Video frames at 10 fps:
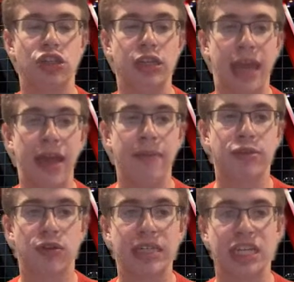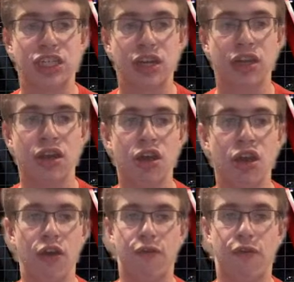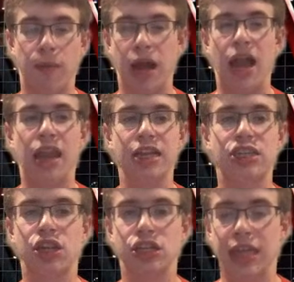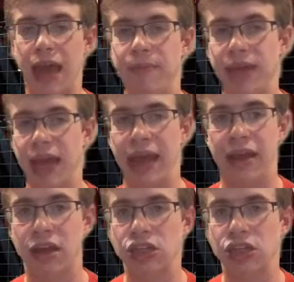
game transition from college to the NBA.